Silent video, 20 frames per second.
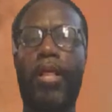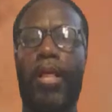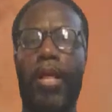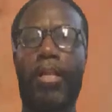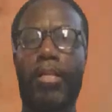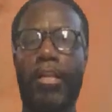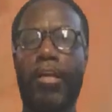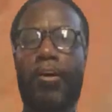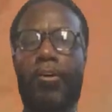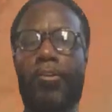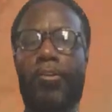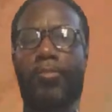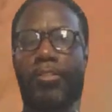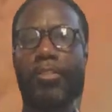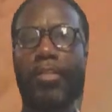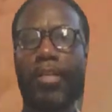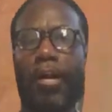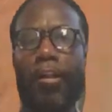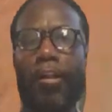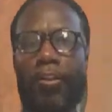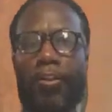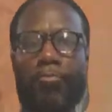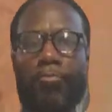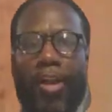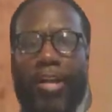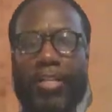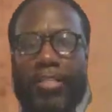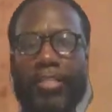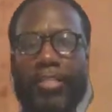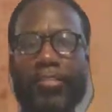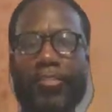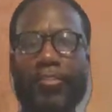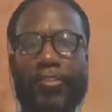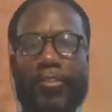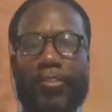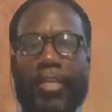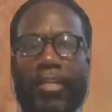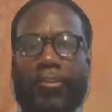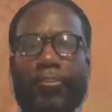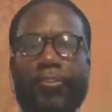Hello, Scholar Practitioner
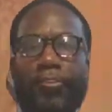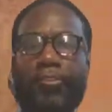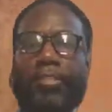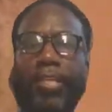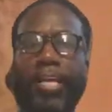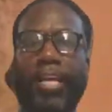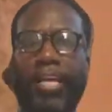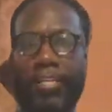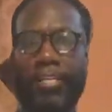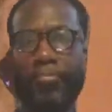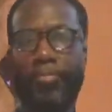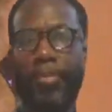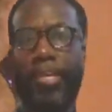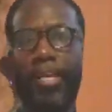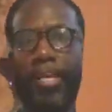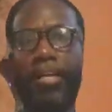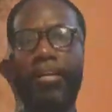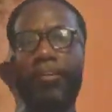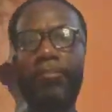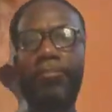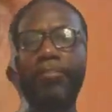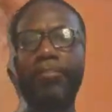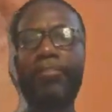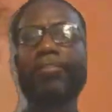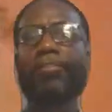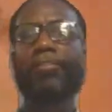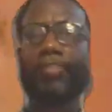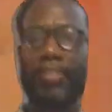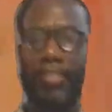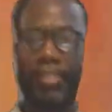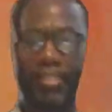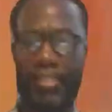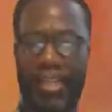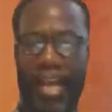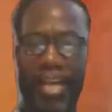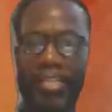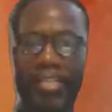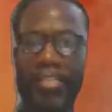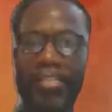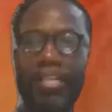Leaders, SPLs,
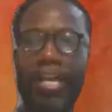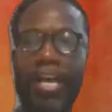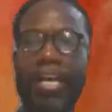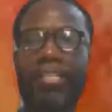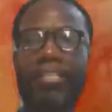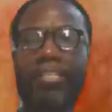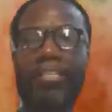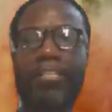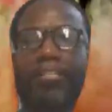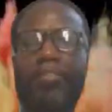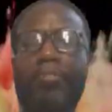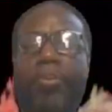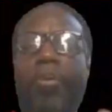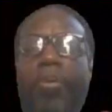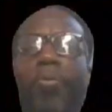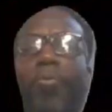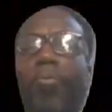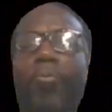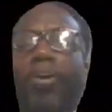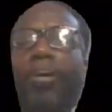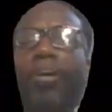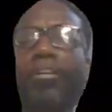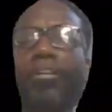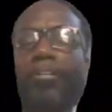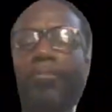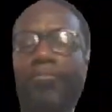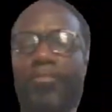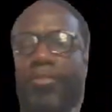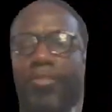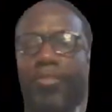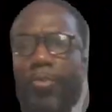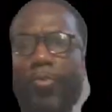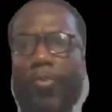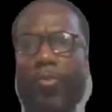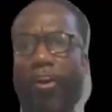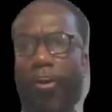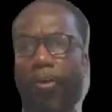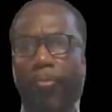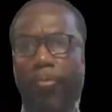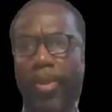Data Scientists. Welcome to
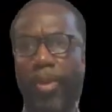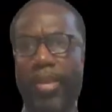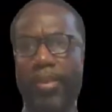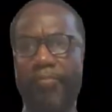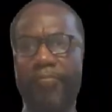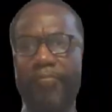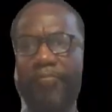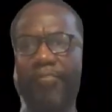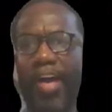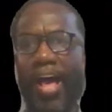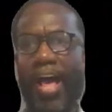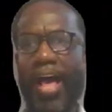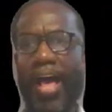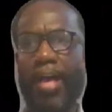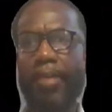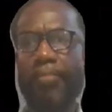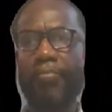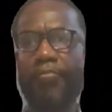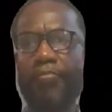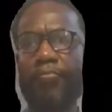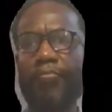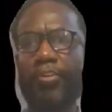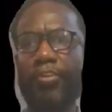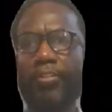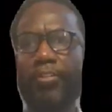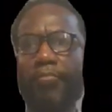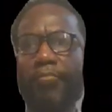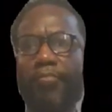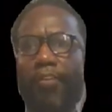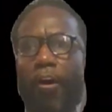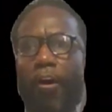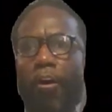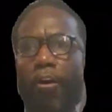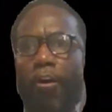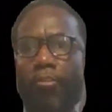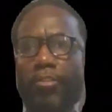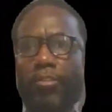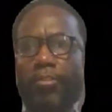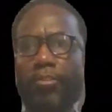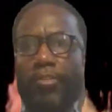our week 5 for the
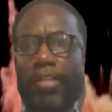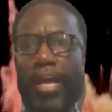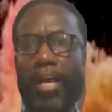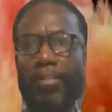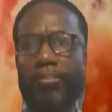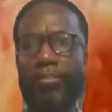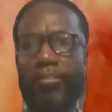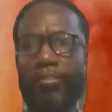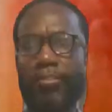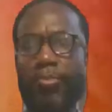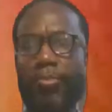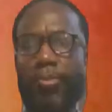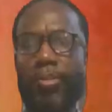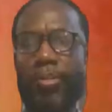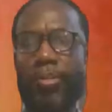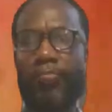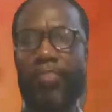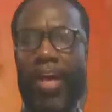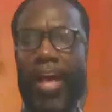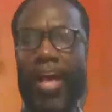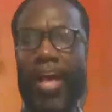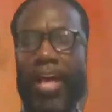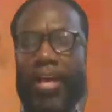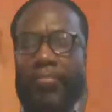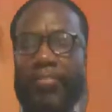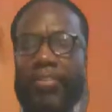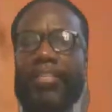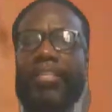fall 2025